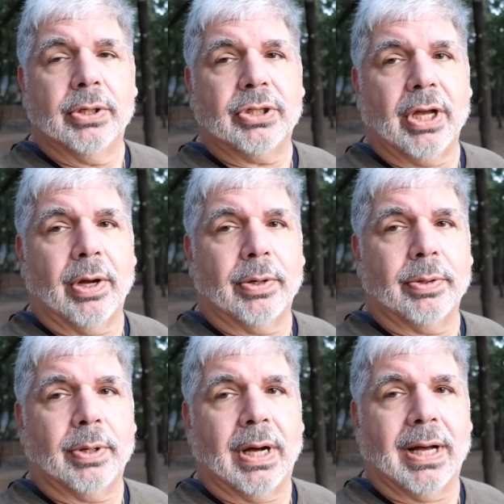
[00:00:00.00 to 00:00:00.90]

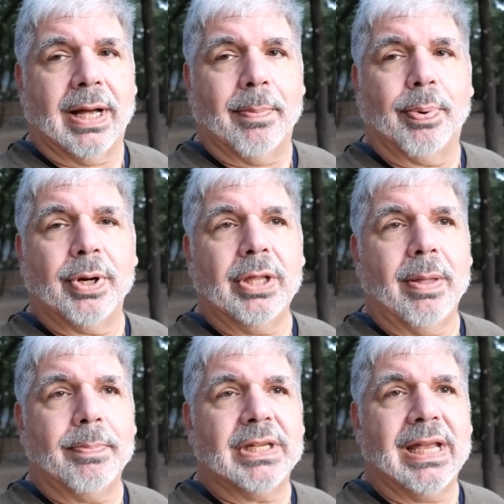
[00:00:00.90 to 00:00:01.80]
So I'm putting
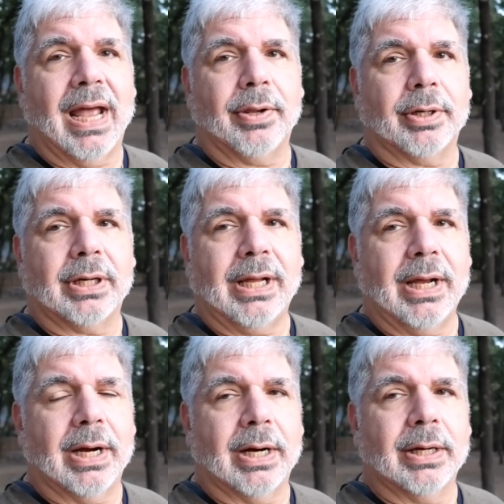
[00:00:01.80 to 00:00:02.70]
them together
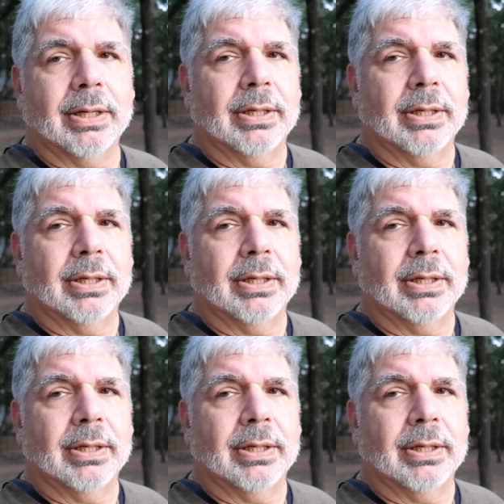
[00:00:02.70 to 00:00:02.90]
here.